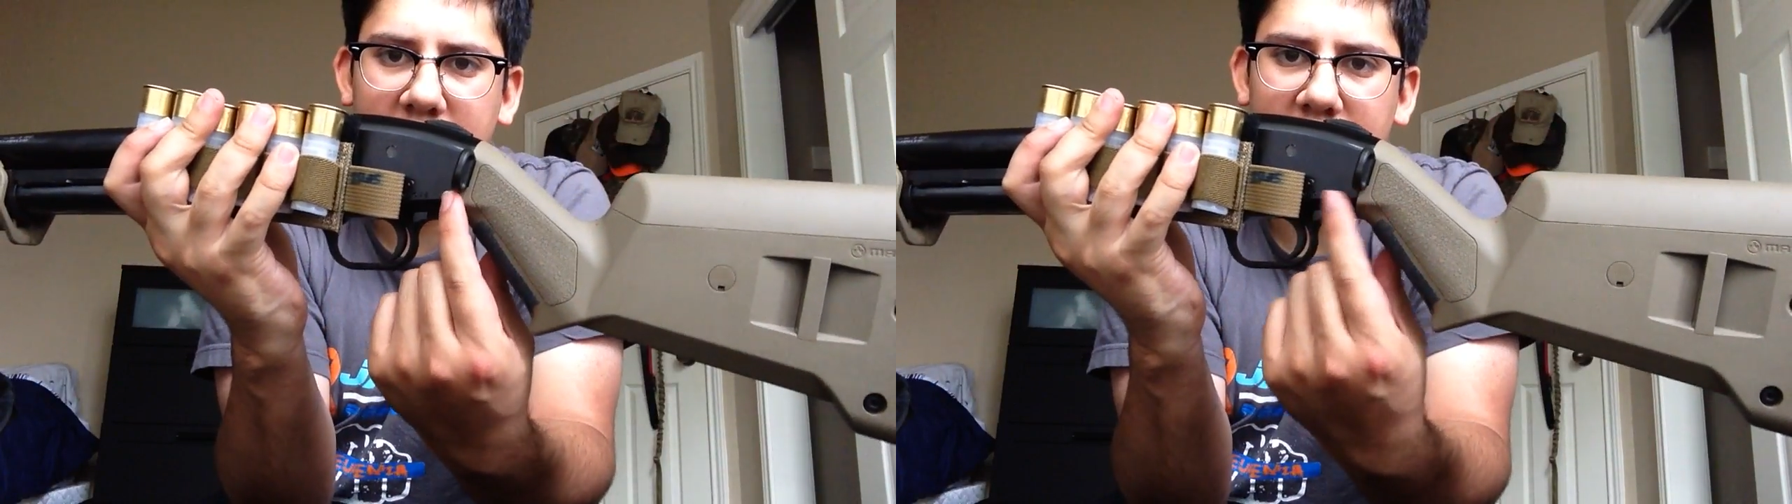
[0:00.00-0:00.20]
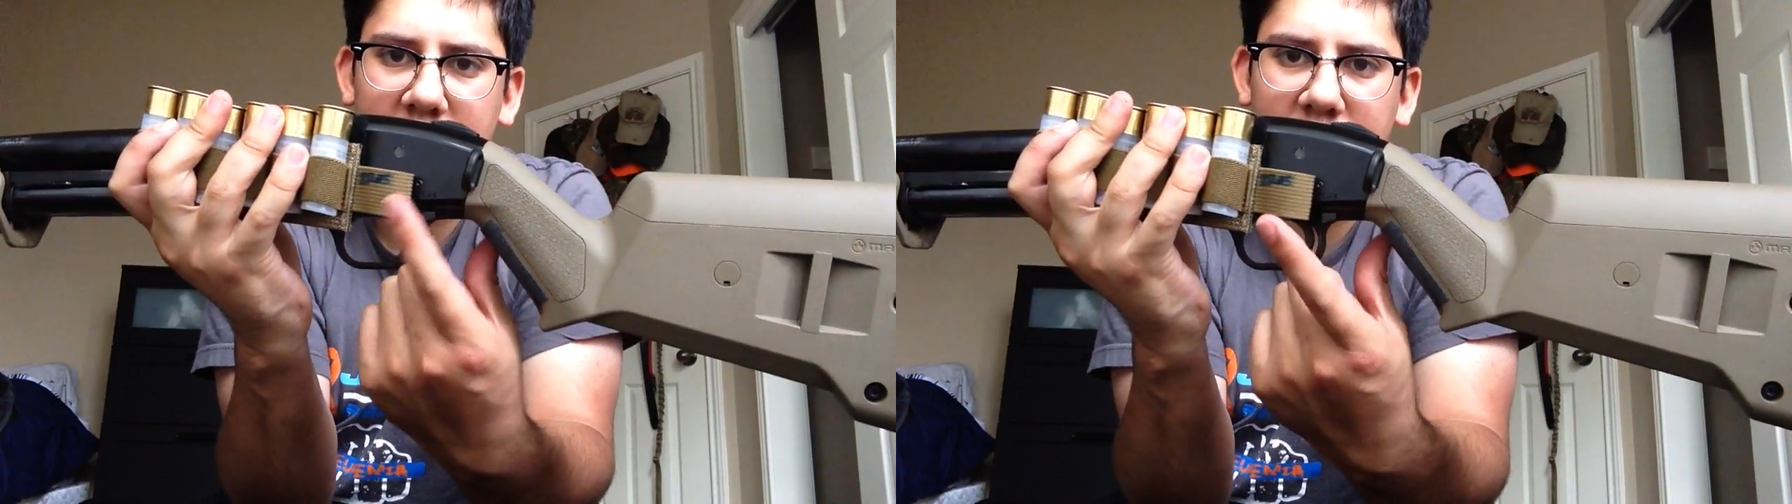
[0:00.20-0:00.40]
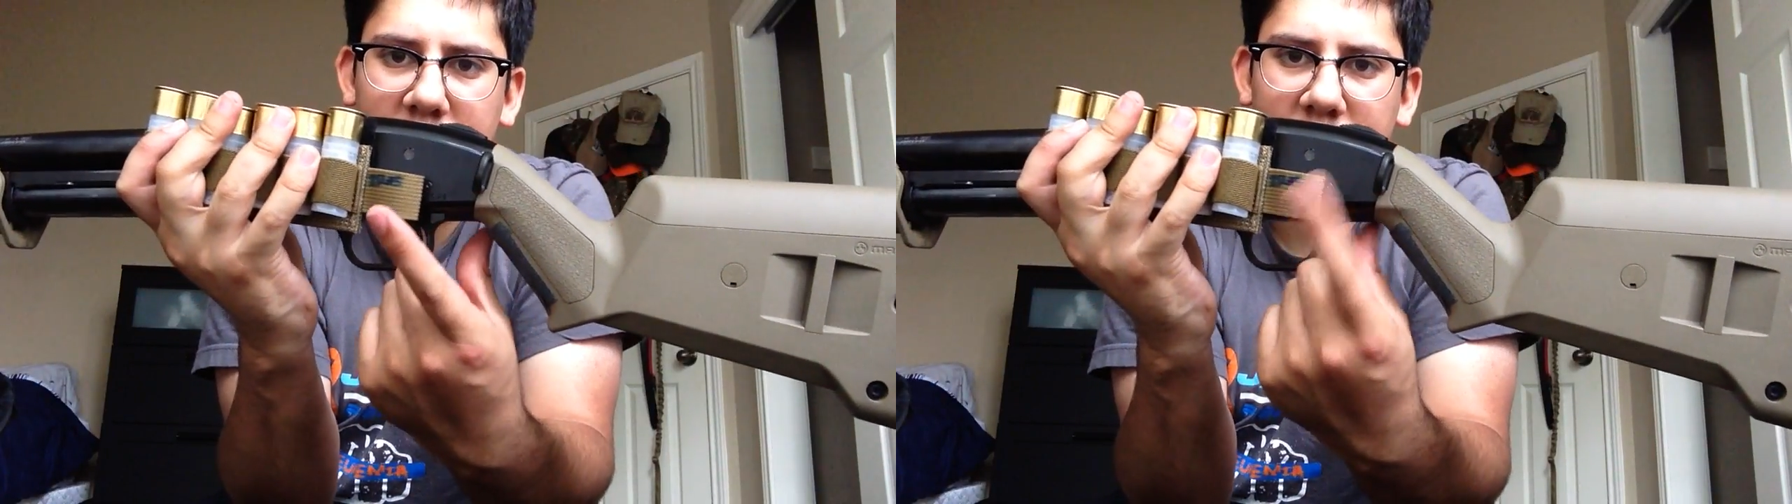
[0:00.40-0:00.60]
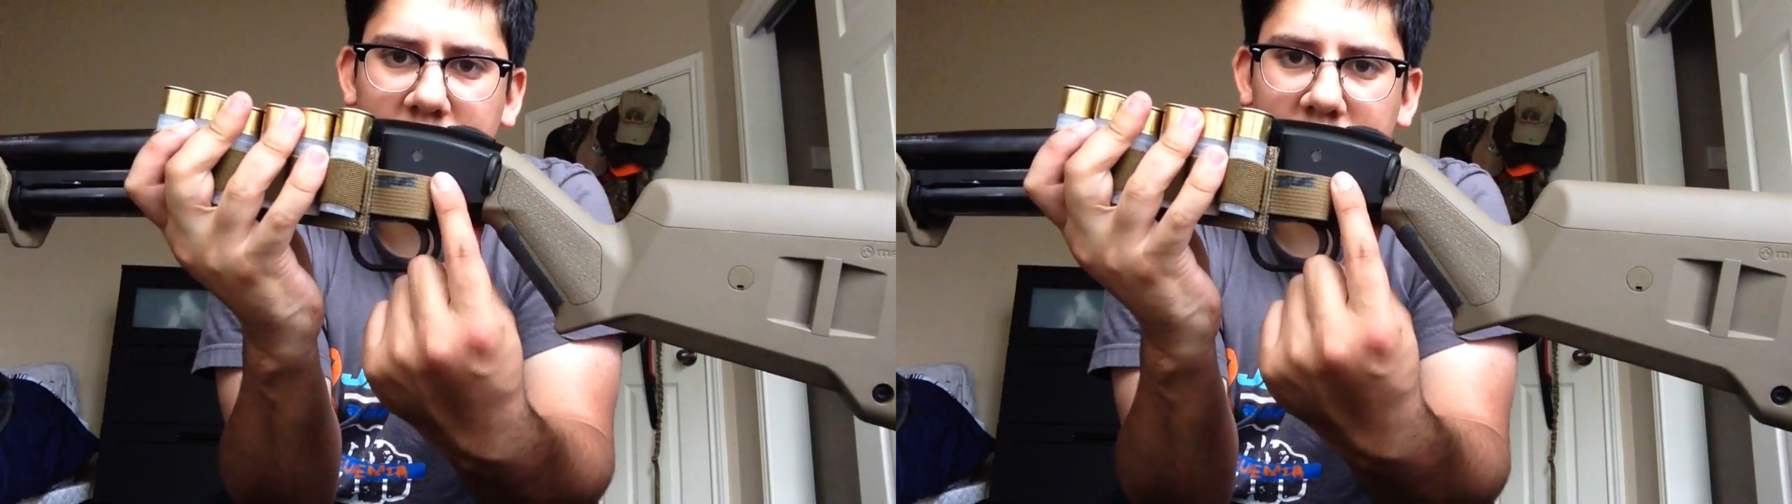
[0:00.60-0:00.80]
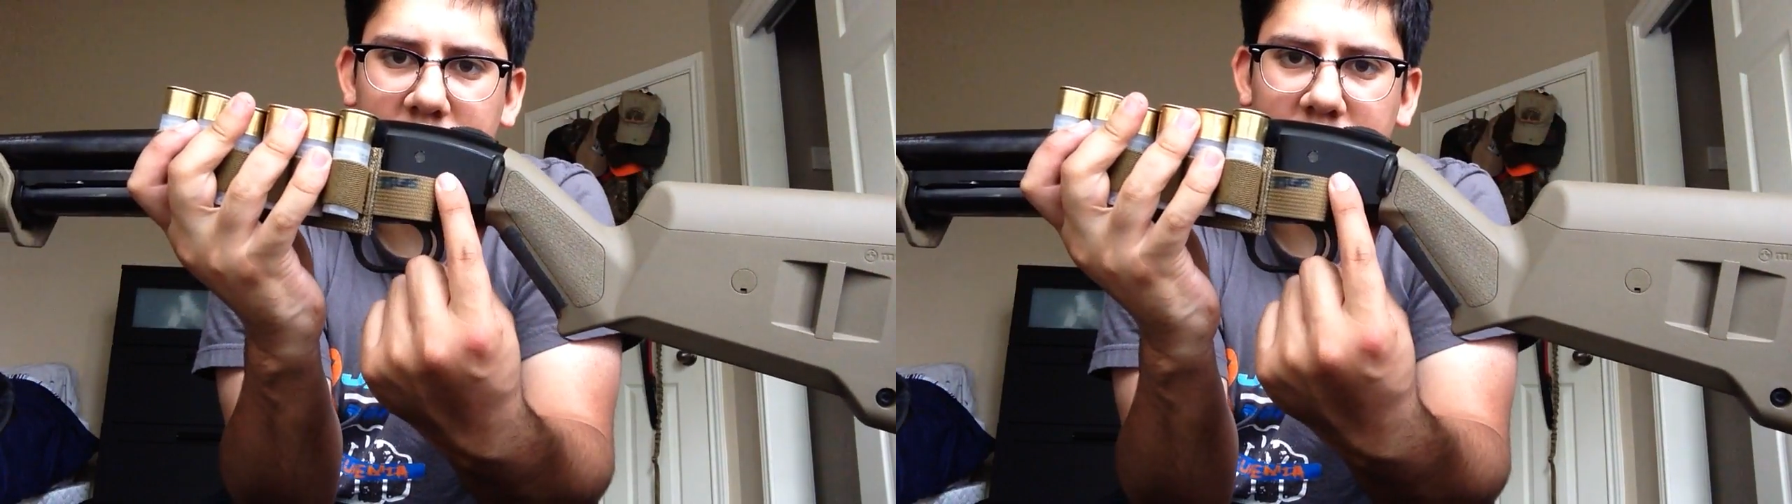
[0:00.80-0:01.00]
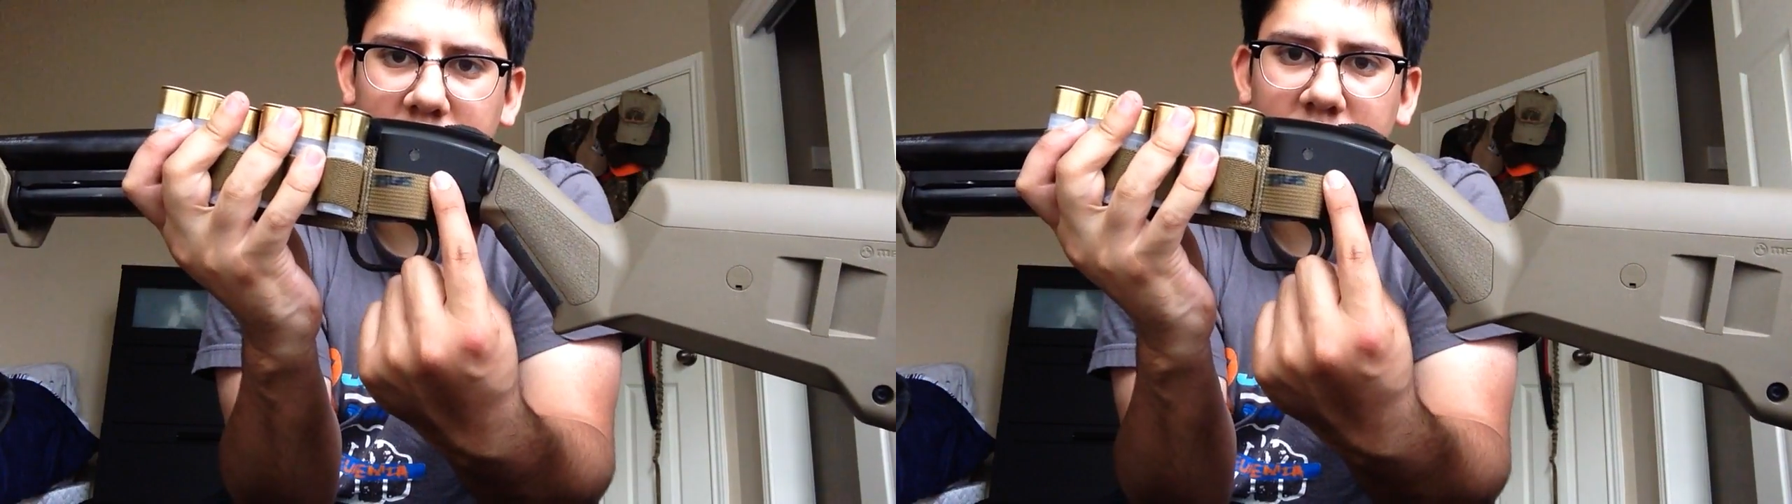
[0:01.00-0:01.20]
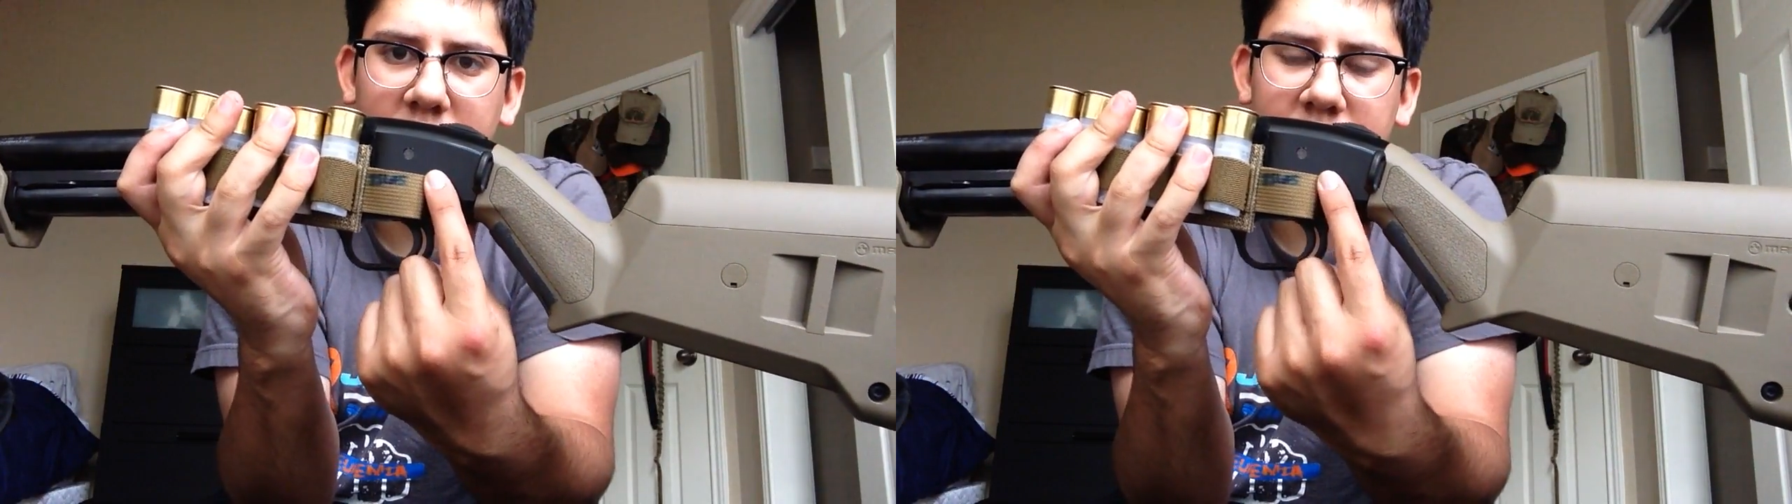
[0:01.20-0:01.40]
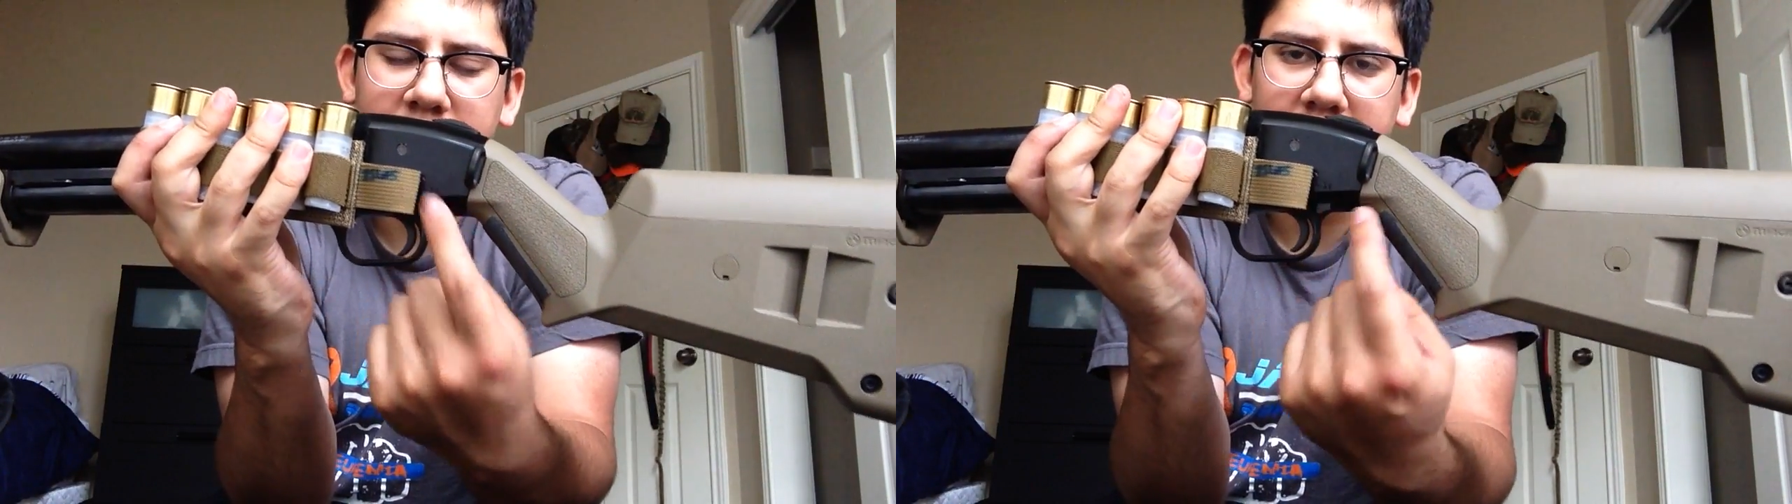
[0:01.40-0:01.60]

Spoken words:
and your gun,